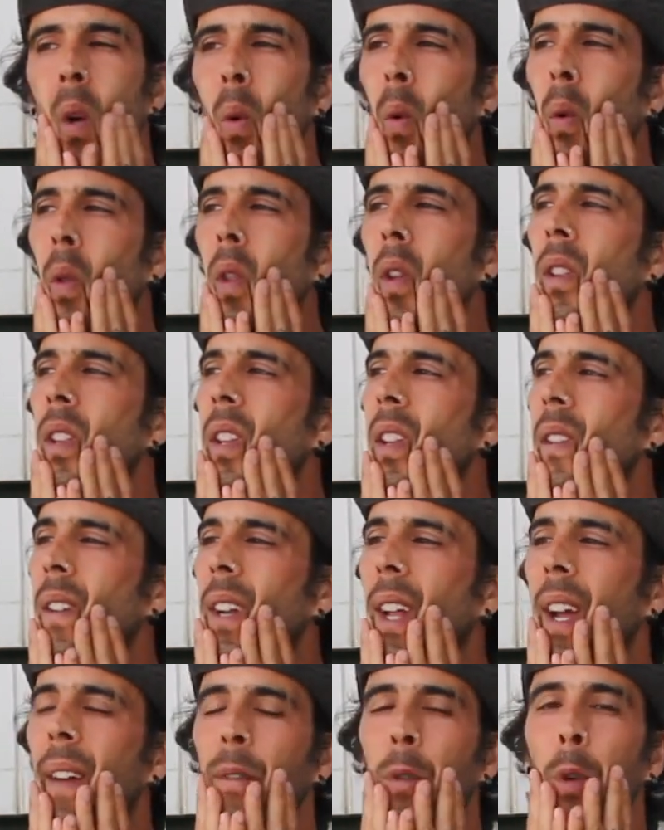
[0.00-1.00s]
We don't even
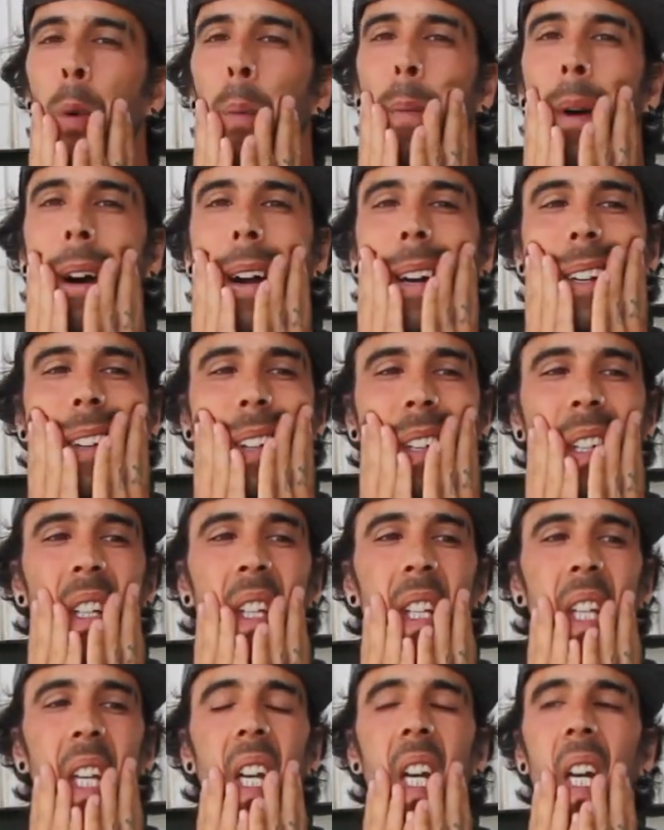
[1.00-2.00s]
have to park
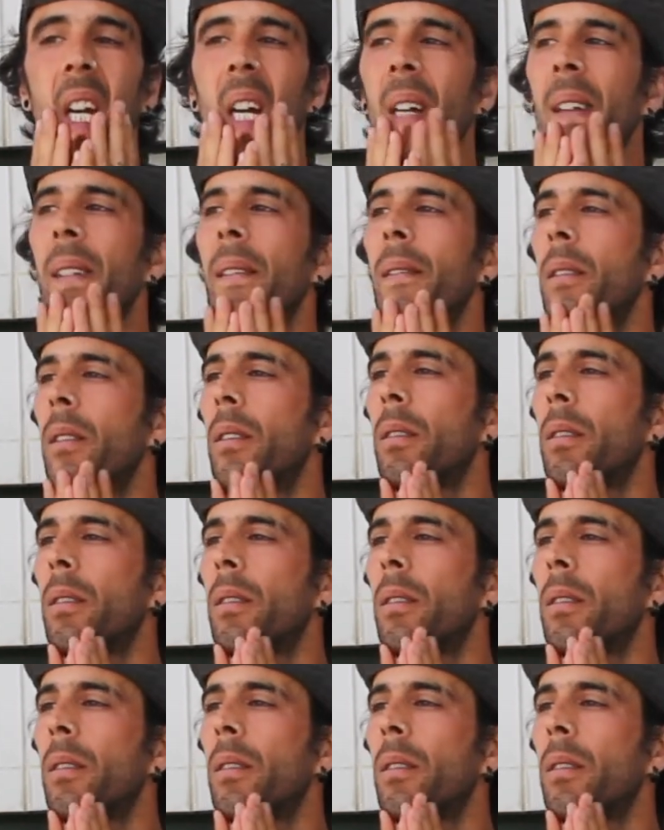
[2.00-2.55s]
in their